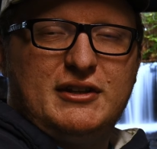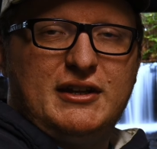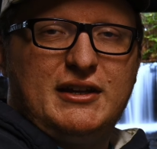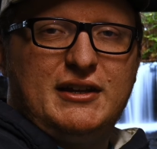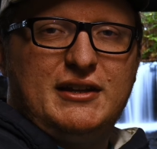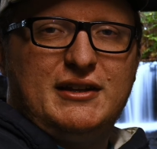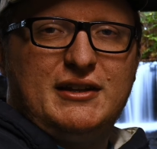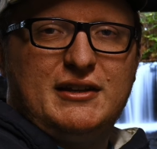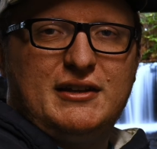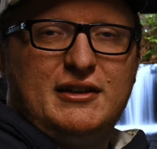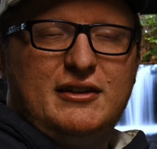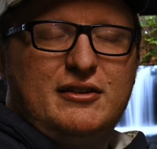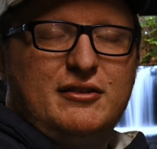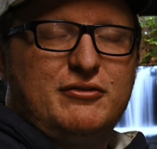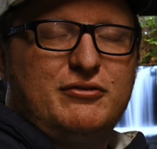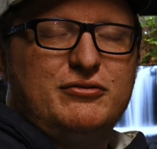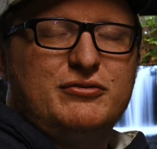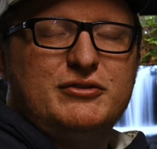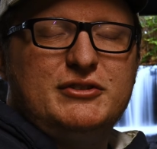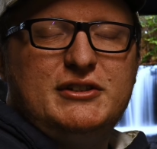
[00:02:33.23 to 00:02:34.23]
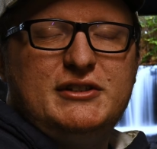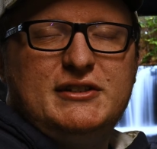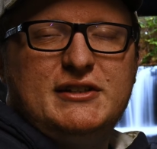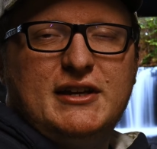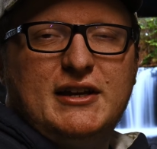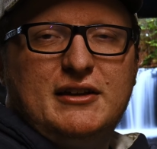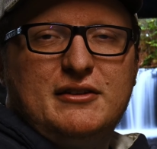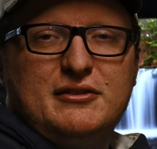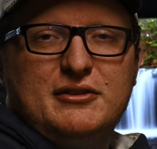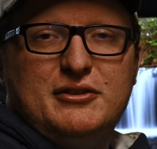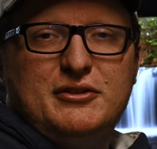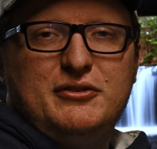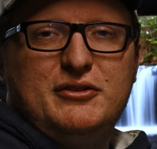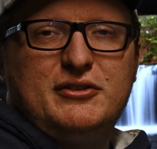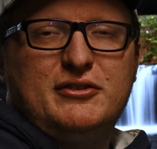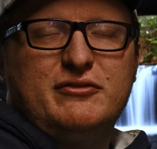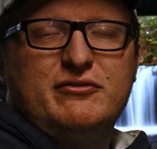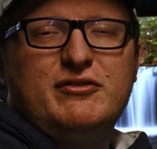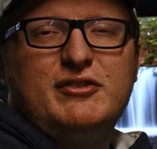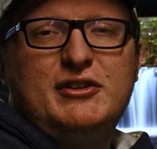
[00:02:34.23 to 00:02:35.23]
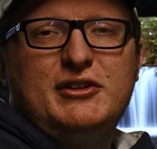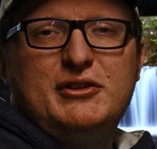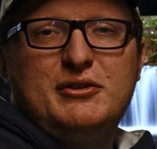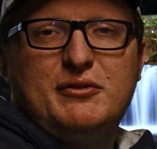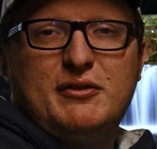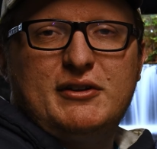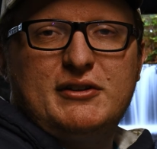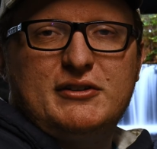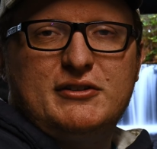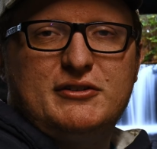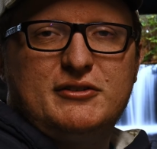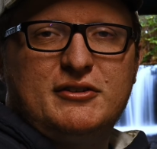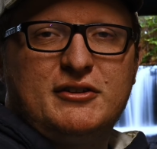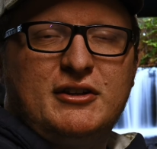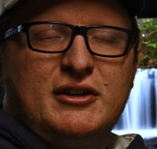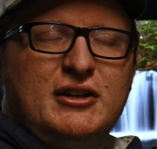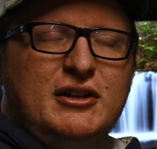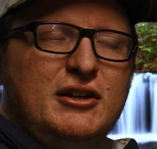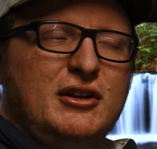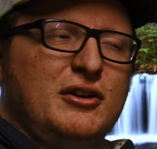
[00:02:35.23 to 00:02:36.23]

And uh, it's a free download, it's a video editor.